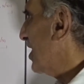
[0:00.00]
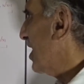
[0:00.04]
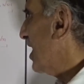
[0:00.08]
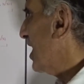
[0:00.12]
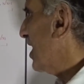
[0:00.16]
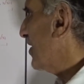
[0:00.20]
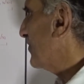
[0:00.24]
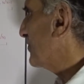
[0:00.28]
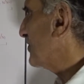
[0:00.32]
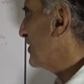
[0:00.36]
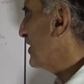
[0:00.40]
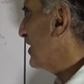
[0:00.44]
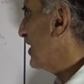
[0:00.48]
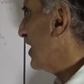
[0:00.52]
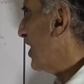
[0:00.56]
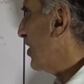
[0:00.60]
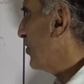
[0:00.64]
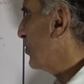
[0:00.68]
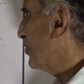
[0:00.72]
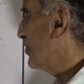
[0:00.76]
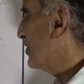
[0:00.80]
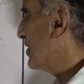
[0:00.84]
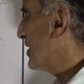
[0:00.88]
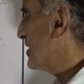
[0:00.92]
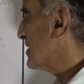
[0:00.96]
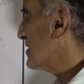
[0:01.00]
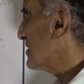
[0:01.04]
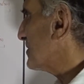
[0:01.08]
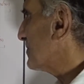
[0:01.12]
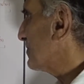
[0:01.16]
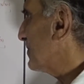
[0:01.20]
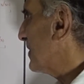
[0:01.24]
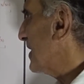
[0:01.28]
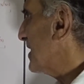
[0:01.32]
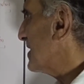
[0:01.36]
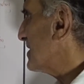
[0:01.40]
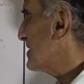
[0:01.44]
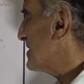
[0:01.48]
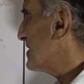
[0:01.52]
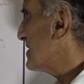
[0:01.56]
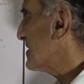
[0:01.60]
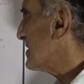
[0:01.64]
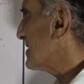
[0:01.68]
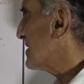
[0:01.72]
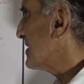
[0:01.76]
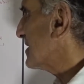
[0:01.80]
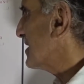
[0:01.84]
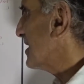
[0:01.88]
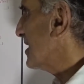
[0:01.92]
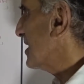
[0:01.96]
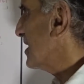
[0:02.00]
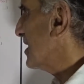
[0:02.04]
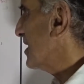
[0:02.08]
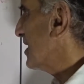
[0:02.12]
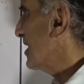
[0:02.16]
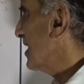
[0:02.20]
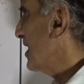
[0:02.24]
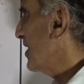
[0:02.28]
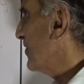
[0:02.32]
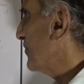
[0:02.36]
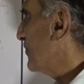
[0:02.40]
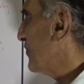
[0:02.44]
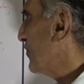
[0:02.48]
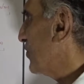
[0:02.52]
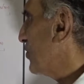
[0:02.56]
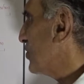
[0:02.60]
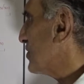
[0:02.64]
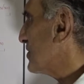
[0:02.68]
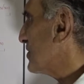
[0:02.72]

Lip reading: of the outer space, a four